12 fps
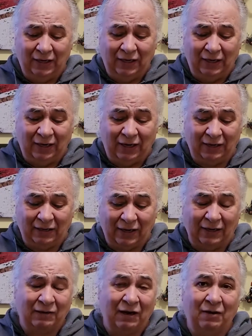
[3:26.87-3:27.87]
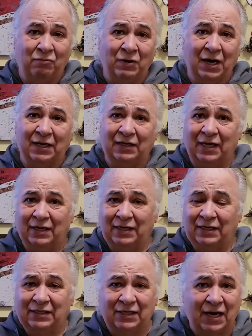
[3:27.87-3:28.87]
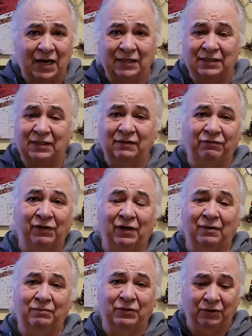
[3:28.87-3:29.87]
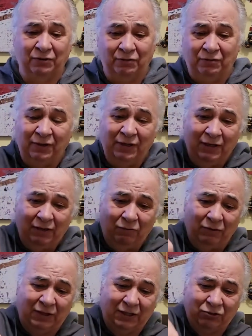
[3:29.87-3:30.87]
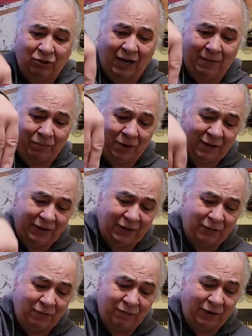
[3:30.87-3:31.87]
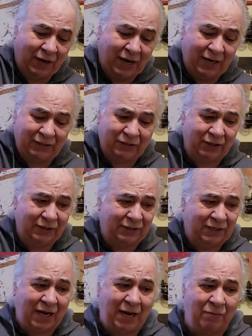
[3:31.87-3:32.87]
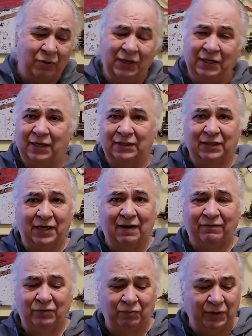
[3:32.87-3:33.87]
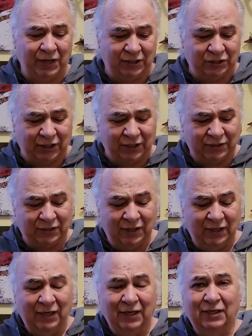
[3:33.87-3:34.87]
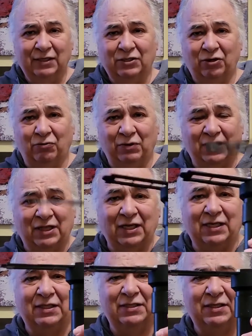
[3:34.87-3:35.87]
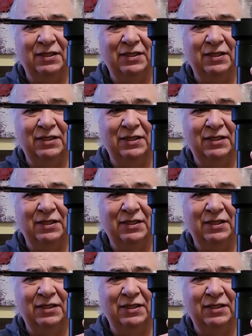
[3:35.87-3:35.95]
a rig that he slides his film through with a tripod that overhangs on his camera. He doesn't have to readjust. So with this,